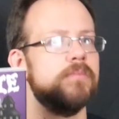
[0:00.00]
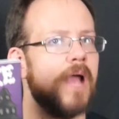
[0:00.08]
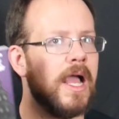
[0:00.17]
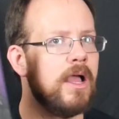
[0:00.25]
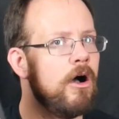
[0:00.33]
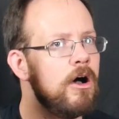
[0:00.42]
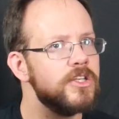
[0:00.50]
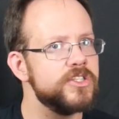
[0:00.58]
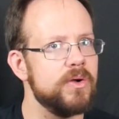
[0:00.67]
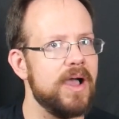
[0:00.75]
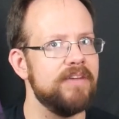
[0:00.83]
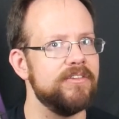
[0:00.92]
I
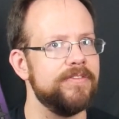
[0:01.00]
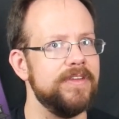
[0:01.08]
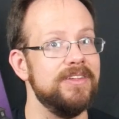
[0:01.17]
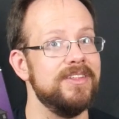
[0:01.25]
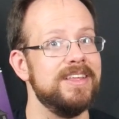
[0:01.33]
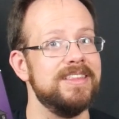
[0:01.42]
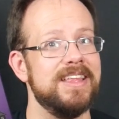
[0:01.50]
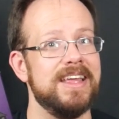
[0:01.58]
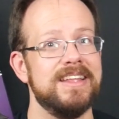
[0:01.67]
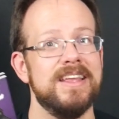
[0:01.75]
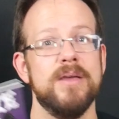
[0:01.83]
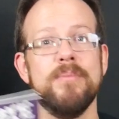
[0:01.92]
also have a feeling
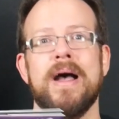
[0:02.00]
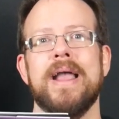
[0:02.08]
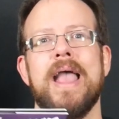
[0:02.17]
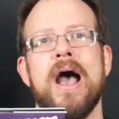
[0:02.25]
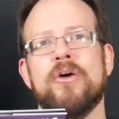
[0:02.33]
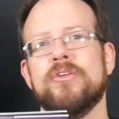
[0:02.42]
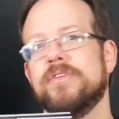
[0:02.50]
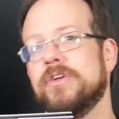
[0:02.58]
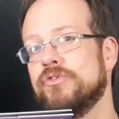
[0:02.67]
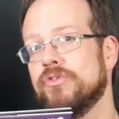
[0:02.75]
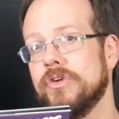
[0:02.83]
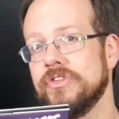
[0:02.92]
that my
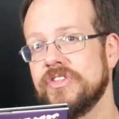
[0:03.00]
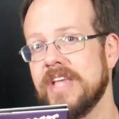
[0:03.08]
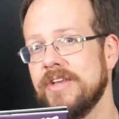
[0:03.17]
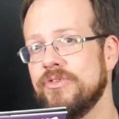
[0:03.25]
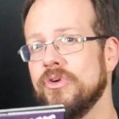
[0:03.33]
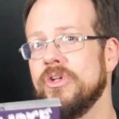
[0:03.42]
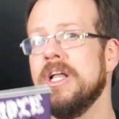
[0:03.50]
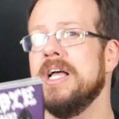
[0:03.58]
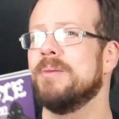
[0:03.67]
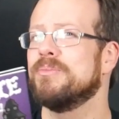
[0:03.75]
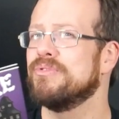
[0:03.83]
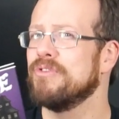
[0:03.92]
out-of-control schedule
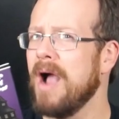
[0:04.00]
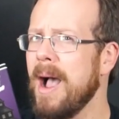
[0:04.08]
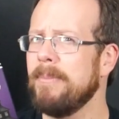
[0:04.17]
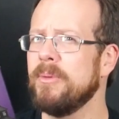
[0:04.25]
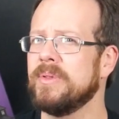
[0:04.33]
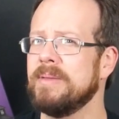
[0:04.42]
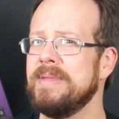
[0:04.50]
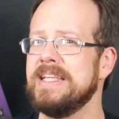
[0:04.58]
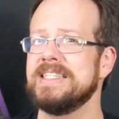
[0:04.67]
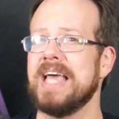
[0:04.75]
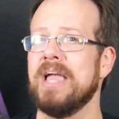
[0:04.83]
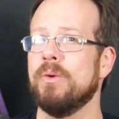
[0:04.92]
probably
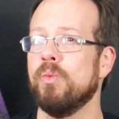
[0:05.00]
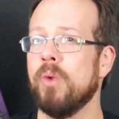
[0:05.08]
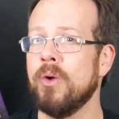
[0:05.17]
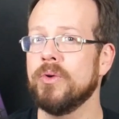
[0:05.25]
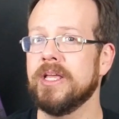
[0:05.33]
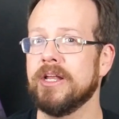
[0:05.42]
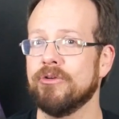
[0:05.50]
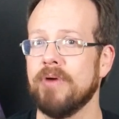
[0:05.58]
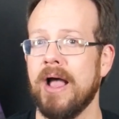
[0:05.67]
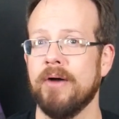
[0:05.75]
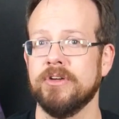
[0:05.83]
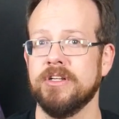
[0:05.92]
means I won't get
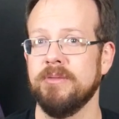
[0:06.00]
around to